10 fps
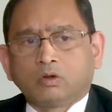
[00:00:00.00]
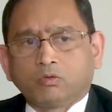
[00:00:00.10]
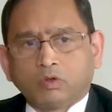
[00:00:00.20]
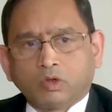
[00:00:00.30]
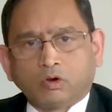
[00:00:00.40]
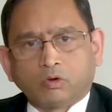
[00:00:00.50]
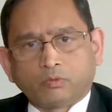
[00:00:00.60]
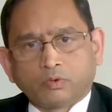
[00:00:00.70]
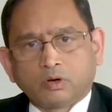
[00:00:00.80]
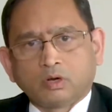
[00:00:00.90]
We
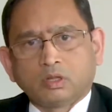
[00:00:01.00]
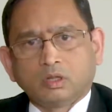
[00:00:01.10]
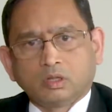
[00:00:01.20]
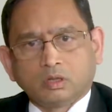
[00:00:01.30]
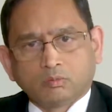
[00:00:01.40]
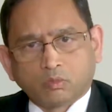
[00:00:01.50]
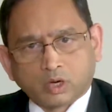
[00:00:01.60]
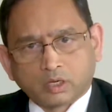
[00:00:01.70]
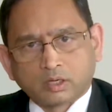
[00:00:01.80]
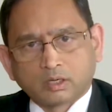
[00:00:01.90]
offered
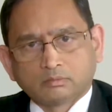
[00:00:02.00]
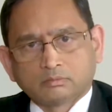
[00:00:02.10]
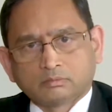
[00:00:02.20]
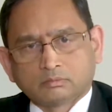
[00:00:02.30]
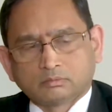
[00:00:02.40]
moratorium